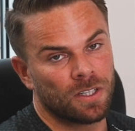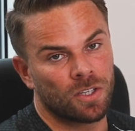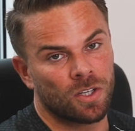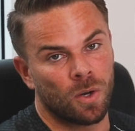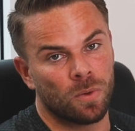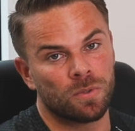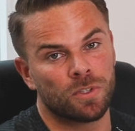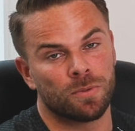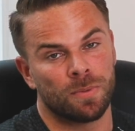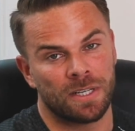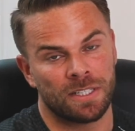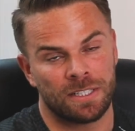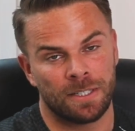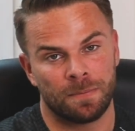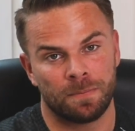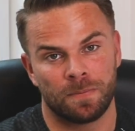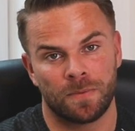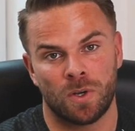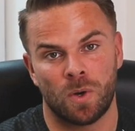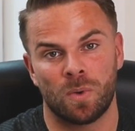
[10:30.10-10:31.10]
Go and smash
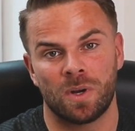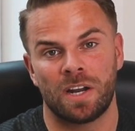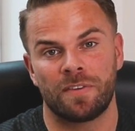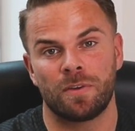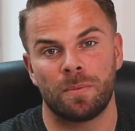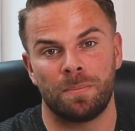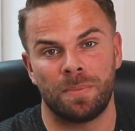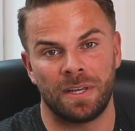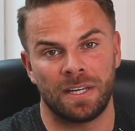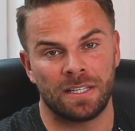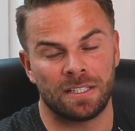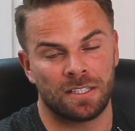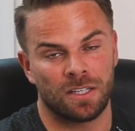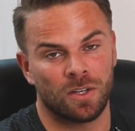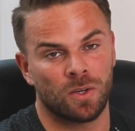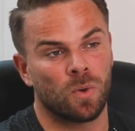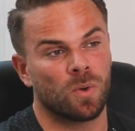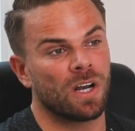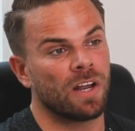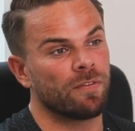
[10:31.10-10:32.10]
it. Go and have your beers,
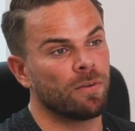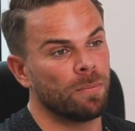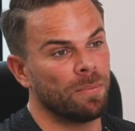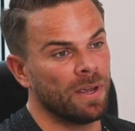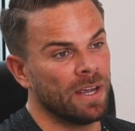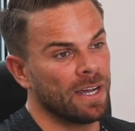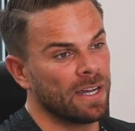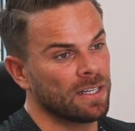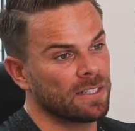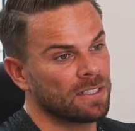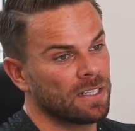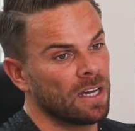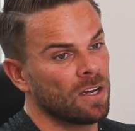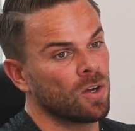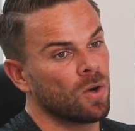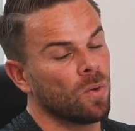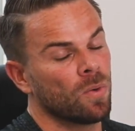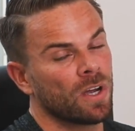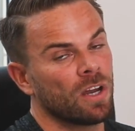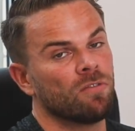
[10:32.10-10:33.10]
go and have your burgers, and
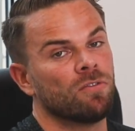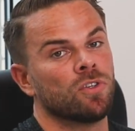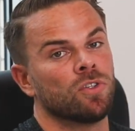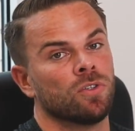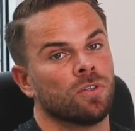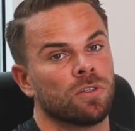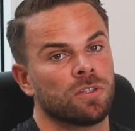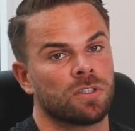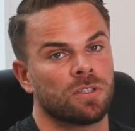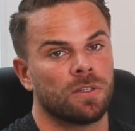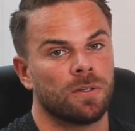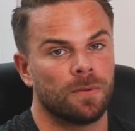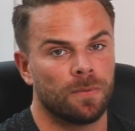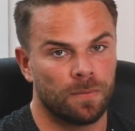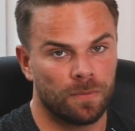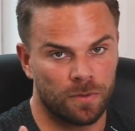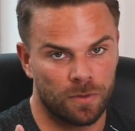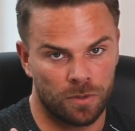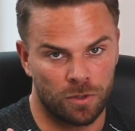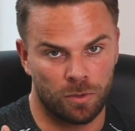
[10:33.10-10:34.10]
go and get results.
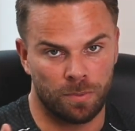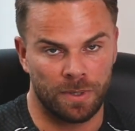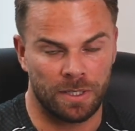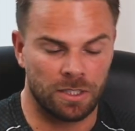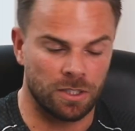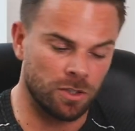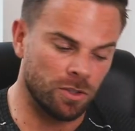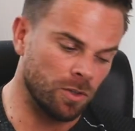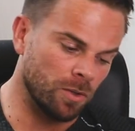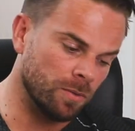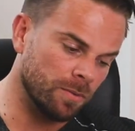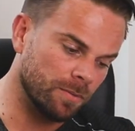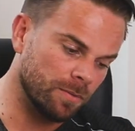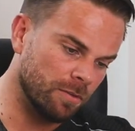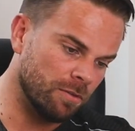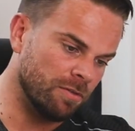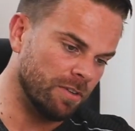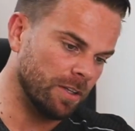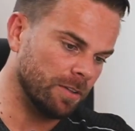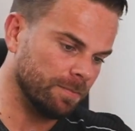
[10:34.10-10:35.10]
Speak to you soon.
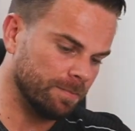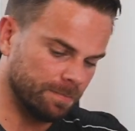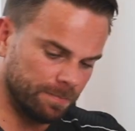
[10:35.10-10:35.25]
Phil.